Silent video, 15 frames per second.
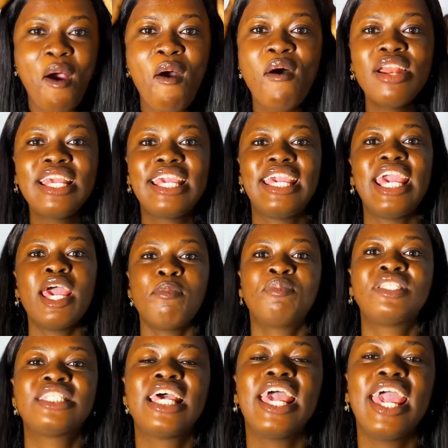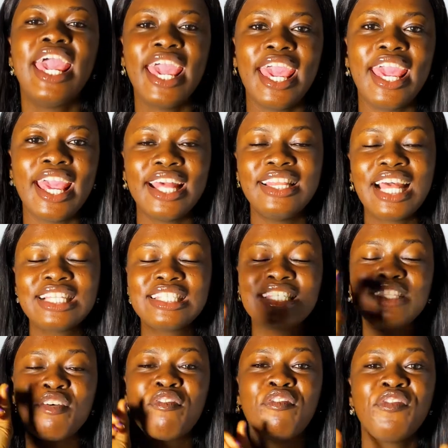Unkept hair. That's
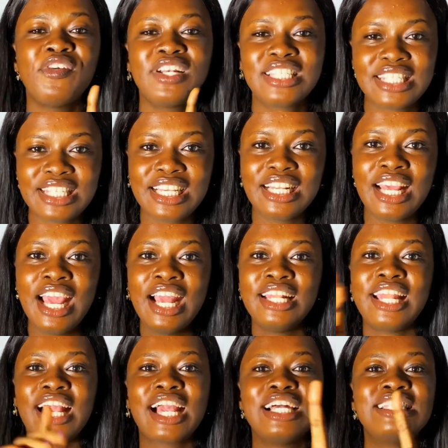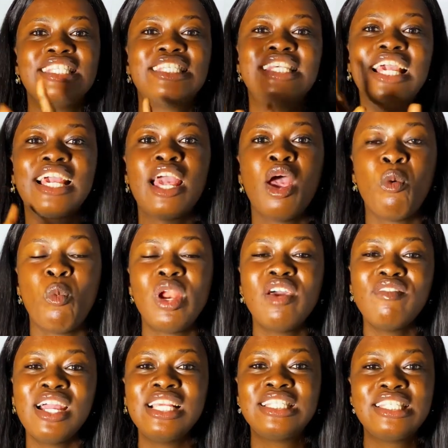the first thing that can take
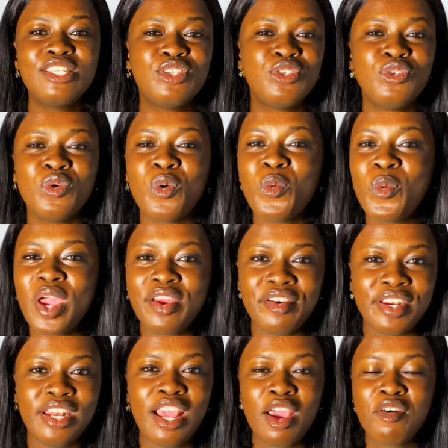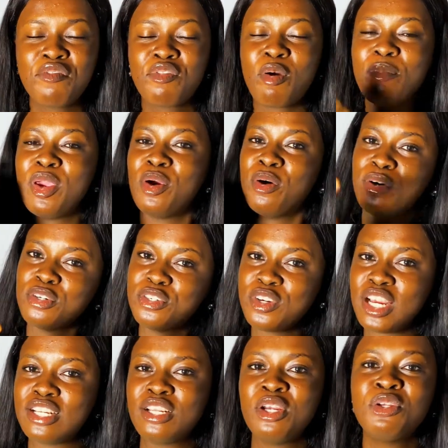whatever it is you're wearing from
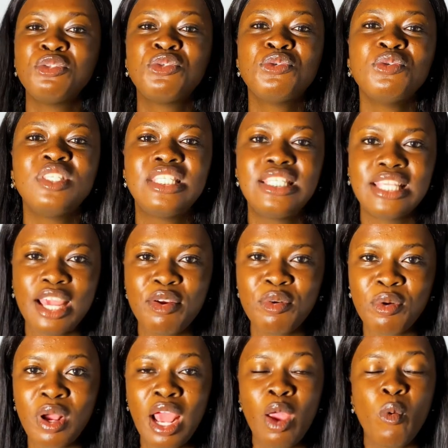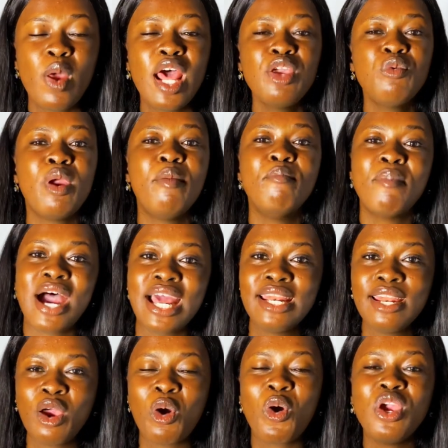100 to 0. Whether you're a
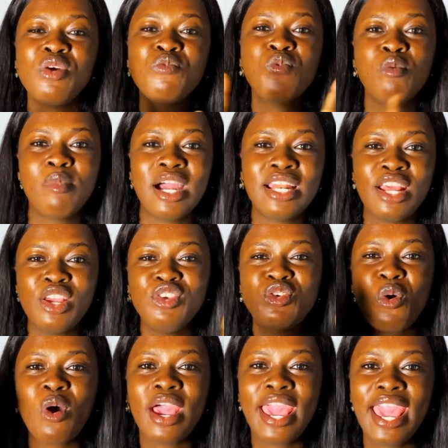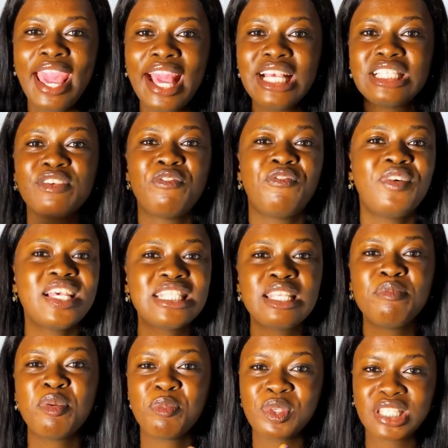man or a woman, your hair is the first
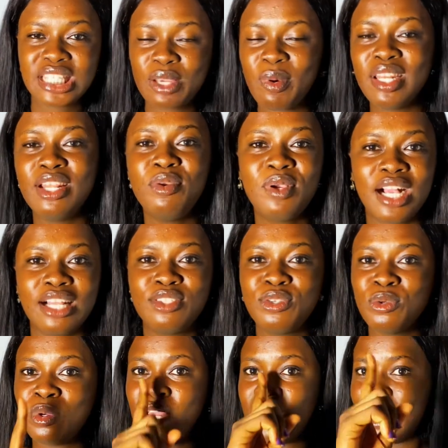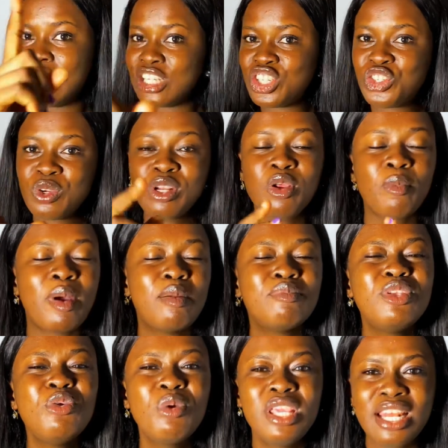thing people see when they look at you. Straight up,
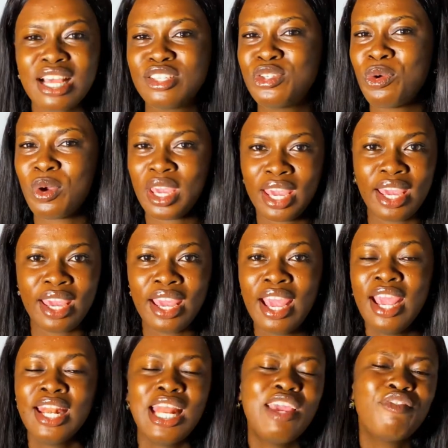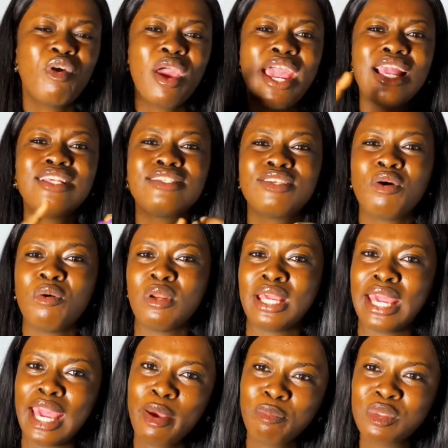I'm looking at your hair. And if your hair is
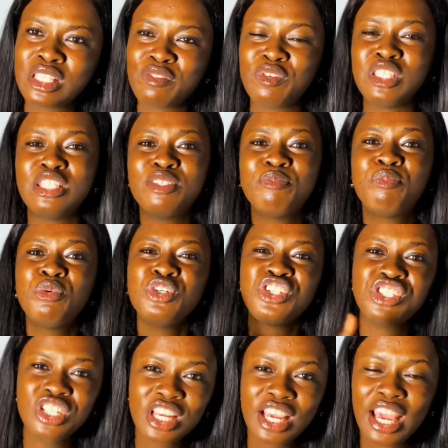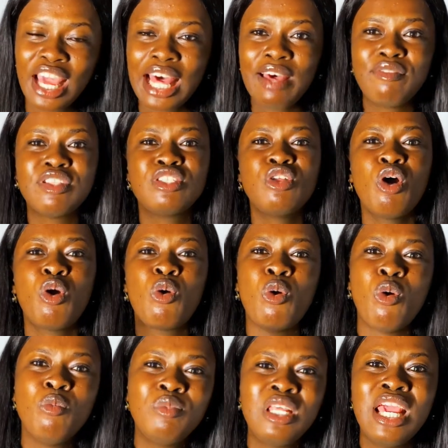unkept, if it's bushy, if it's not
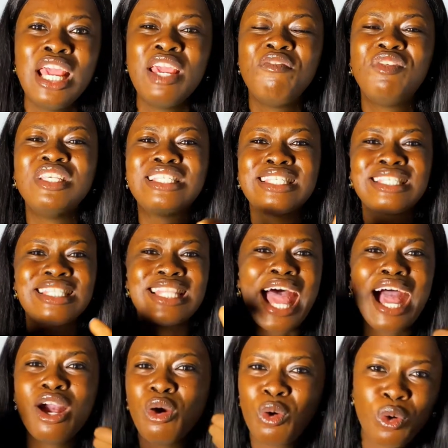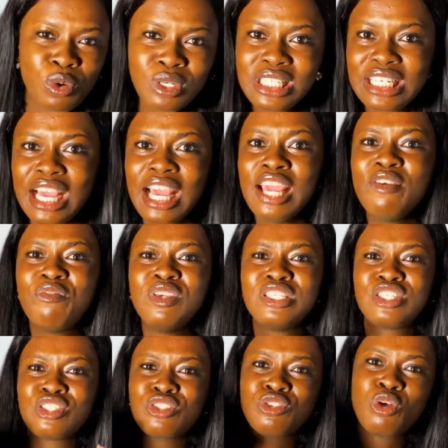combed, if it's tangled, if
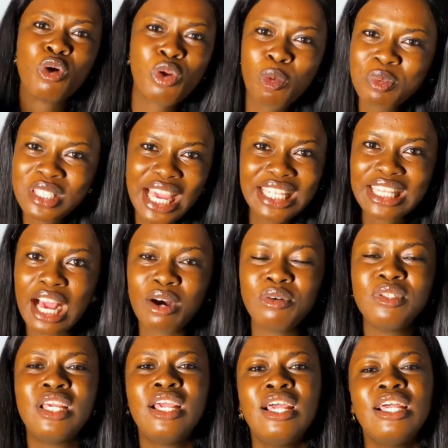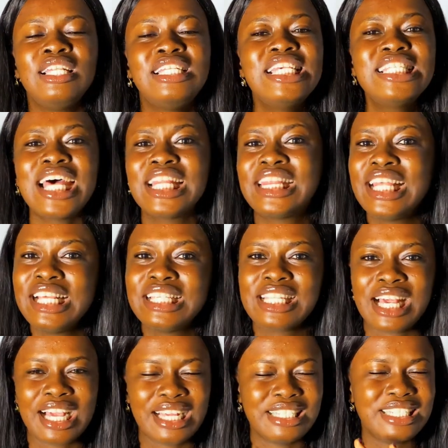it's turned upside down, these are things
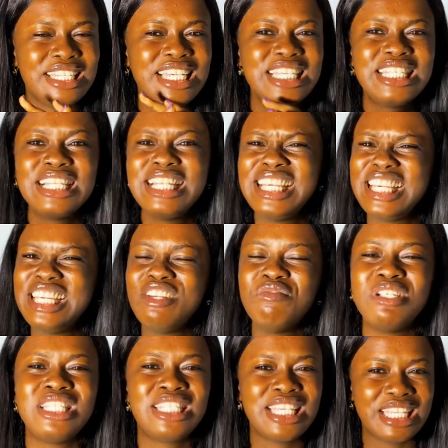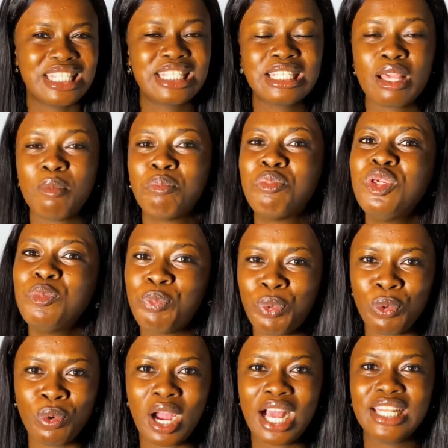that can easily irritate
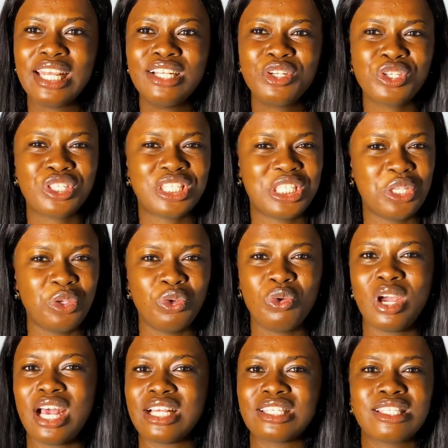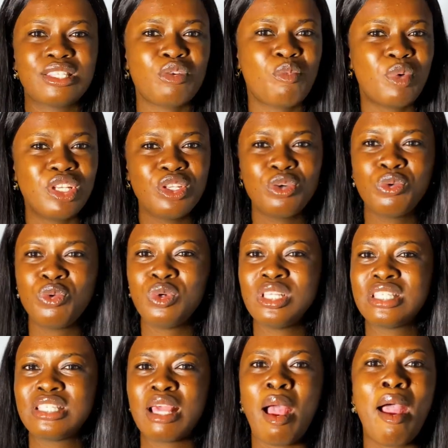people and they just see you as somebody who
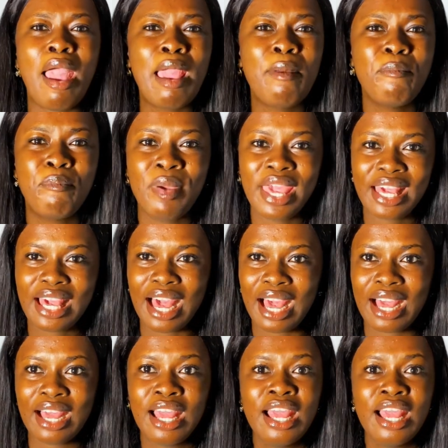is a beggar.